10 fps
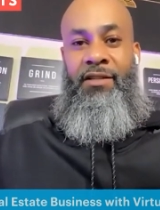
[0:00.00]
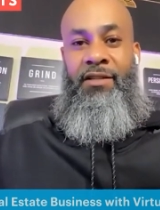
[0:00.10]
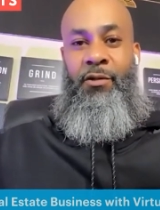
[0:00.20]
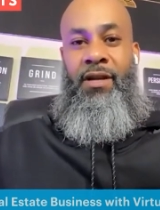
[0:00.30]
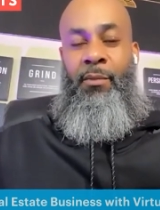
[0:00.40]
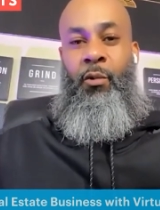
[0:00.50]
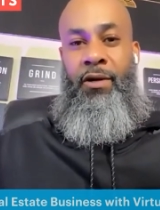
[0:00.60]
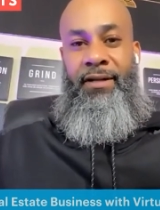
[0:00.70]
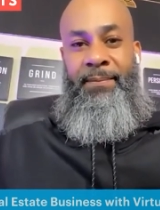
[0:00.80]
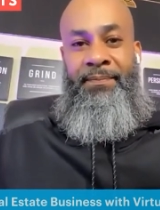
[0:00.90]
That's number
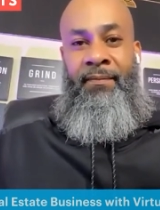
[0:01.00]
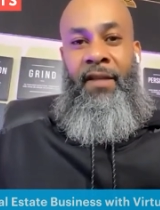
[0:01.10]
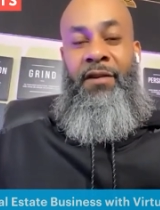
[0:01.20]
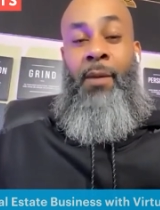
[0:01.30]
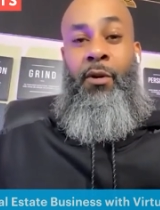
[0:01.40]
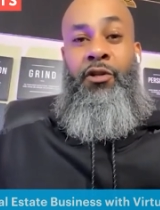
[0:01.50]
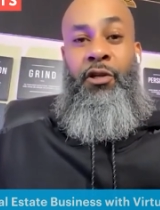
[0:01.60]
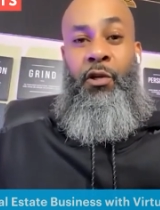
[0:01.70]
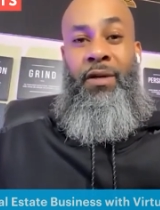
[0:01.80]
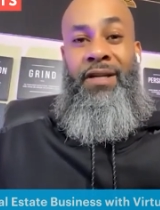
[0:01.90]
one. Number
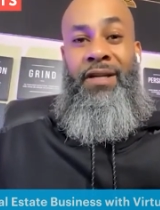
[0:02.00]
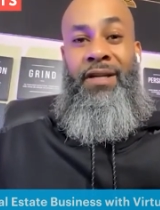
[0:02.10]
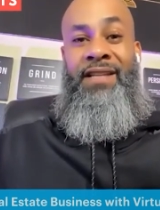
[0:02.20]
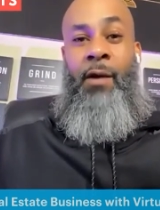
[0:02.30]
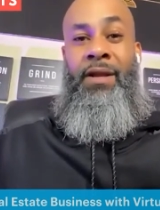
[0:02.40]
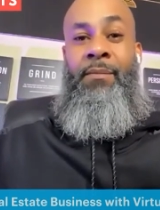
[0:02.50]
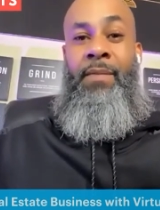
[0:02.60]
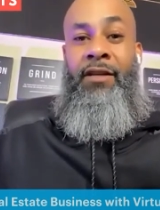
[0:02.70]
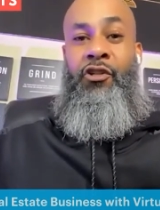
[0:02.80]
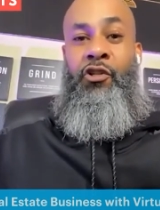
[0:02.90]
two is that we
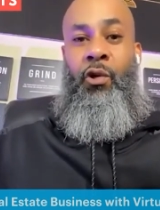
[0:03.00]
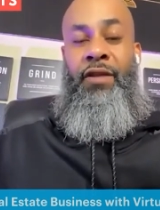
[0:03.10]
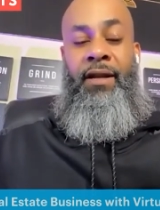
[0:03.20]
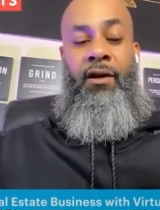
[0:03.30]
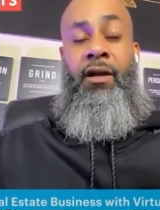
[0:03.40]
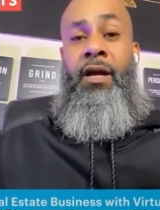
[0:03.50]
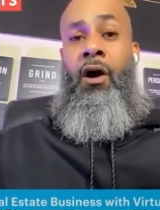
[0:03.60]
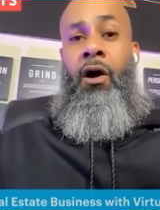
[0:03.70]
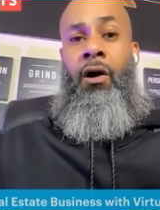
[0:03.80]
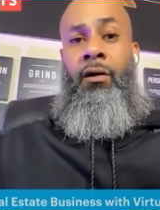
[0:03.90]
ensure that
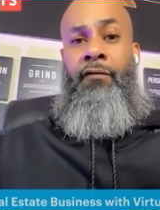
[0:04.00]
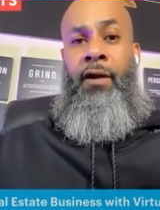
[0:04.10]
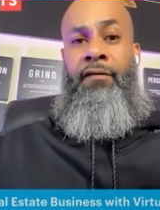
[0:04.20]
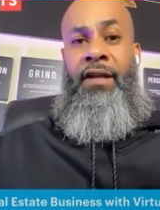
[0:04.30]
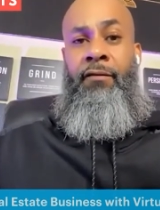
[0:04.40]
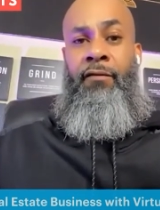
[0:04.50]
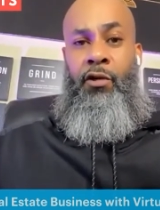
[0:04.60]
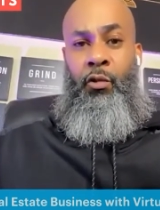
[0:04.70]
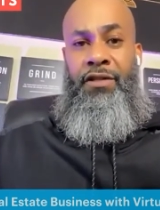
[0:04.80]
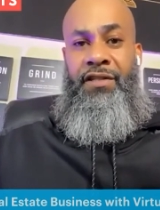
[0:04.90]
all of our
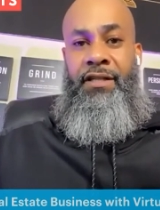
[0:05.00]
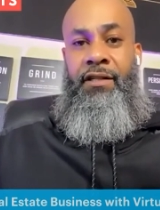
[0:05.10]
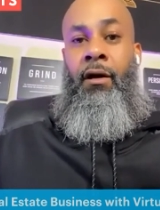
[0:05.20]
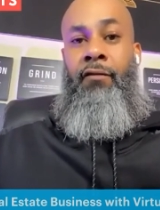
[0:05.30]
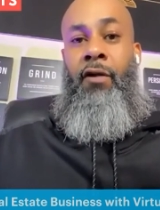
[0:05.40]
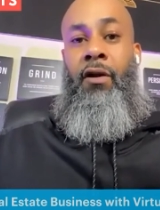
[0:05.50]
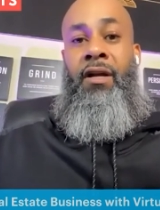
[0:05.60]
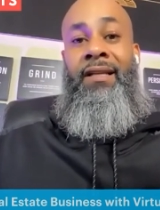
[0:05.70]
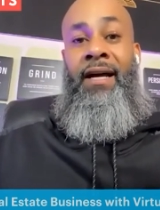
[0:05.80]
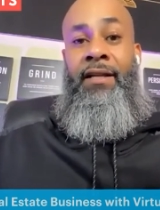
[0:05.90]
virtual assistants, all of our
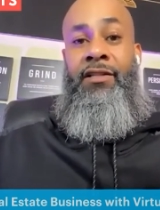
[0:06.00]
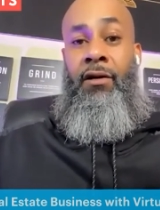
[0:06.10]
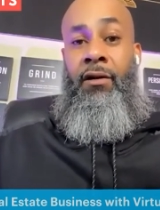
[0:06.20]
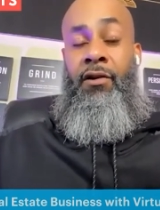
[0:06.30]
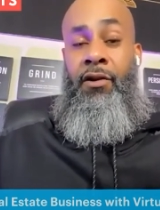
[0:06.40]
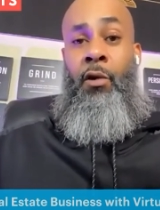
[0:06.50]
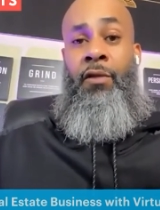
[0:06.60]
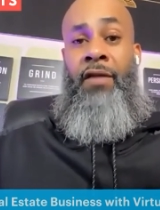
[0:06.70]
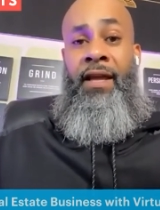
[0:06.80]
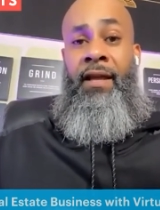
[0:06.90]
clients know
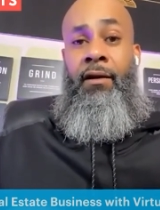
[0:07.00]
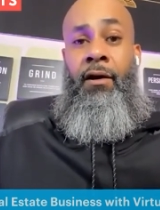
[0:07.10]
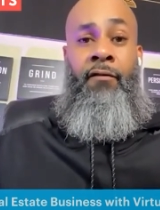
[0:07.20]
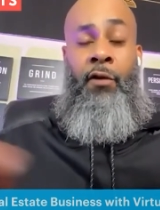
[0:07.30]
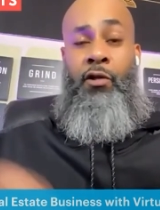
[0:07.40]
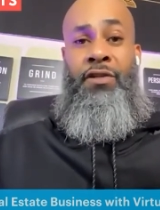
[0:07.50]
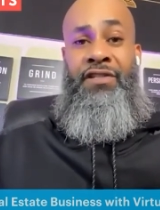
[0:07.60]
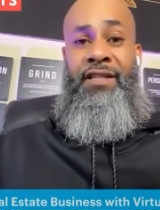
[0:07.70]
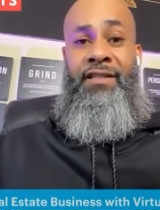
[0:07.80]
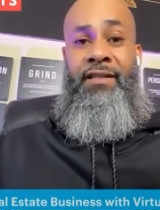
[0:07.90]
that they, our virtual
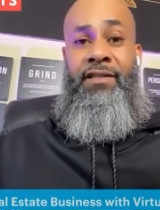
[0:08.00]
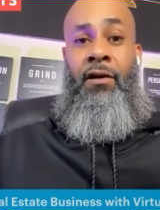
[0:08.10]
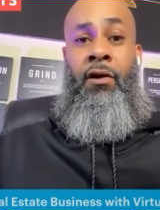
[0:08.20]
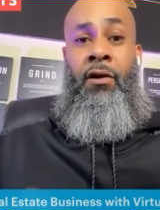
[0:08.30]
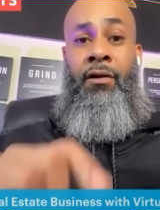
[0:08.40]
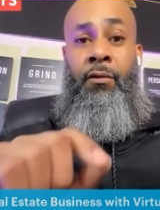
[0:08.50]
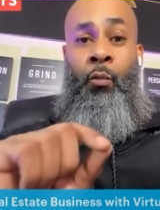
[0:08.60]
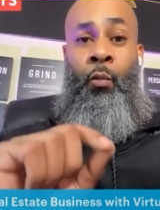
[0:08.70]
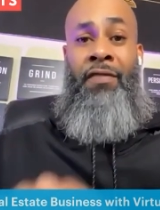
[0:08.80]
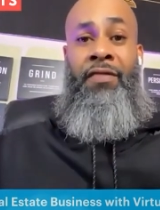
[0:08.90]
assistants are
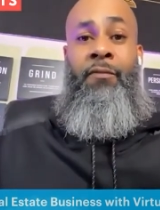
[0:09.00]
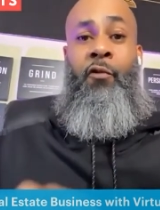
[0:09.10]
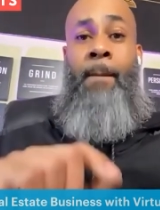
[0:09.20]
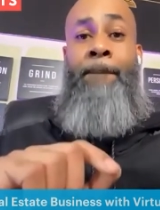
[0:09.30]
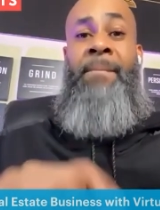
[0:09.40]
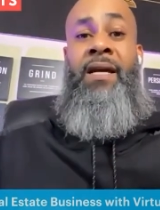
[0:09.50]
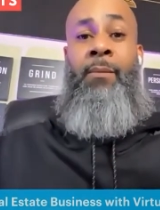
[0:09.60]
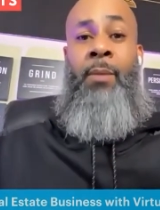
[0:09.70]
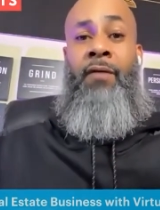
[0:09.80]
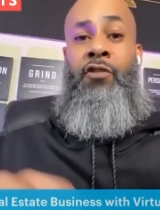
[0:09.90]
with them for a
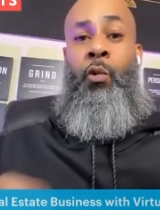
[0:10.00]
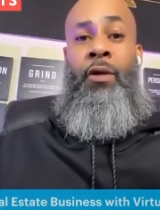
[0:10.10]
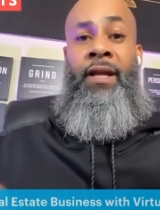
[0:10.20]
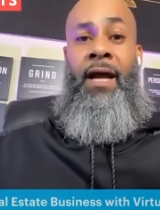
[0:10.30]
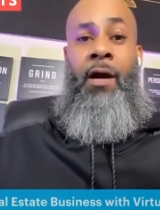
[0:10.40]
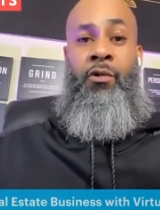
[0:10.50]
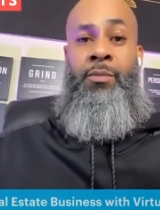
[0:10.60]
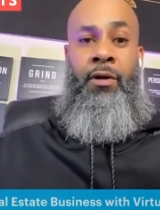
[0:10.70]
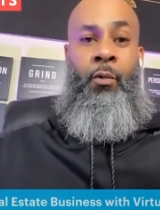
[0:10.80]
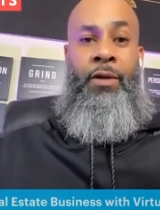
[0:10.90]
minimum of 20
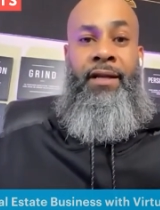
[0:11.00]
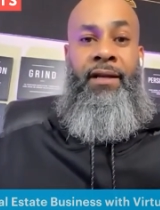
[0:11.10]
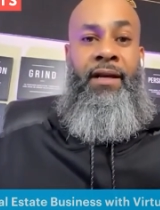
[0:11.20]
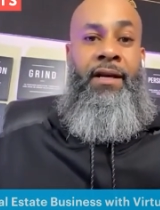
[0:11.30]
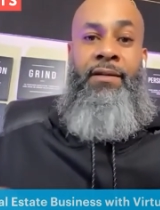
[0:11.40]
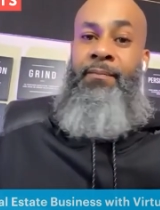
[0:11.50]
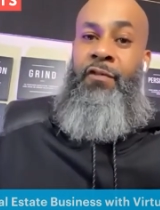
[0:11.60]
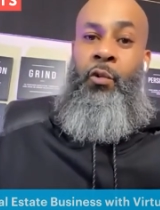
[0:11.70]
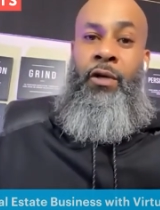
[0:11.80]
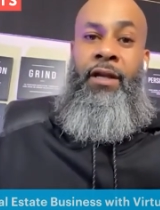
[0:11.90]
hours per week.
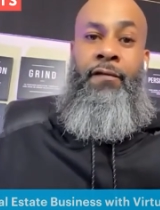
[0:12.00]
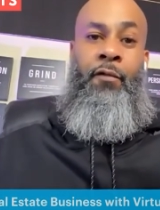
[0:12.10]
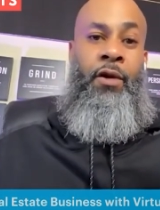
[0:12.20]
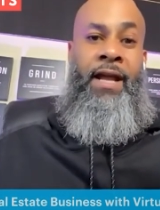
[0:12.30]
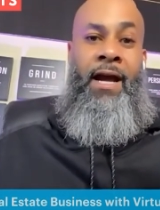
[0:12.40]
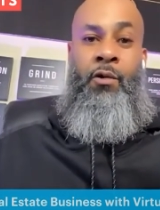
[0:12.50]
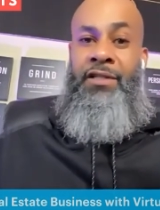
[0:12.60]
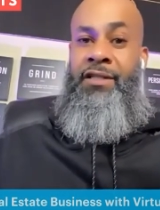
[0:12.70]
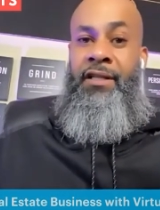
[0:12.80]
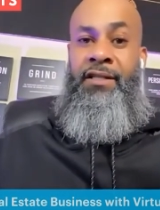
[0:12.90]
20 to 40
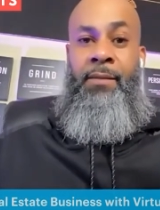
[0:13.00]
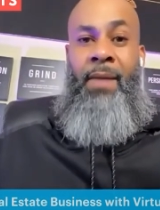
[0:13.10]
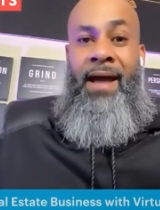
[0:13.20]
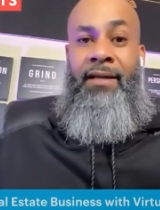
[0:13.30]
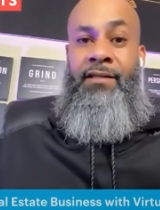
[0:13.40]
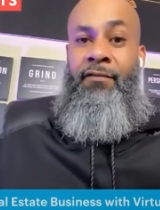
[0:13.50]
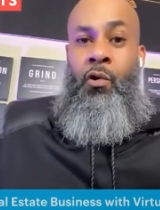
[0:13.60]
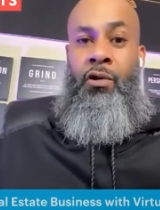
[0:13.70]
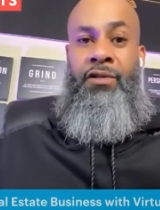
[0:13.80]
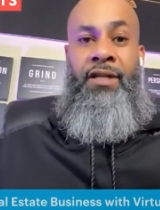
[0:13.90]
hours is the max, of
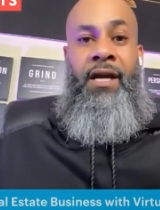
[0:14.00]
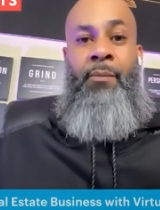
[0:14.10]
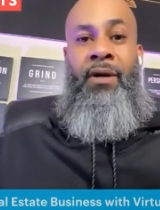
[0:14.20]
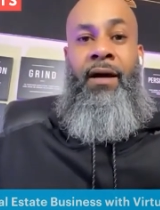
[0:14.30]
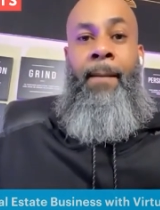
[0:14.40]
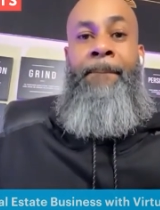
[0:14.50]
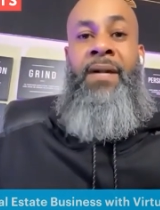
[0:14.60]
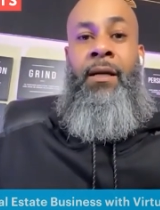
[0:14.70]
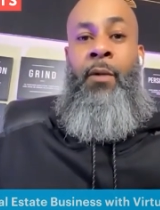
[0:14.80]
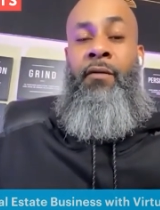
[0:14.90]
course, but a
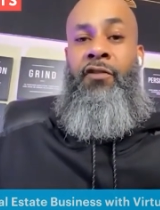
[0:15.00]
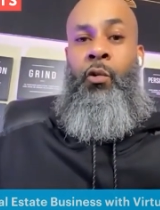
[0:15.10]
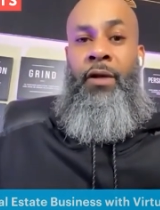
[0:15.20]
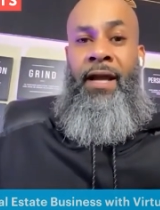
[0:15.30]
minimum of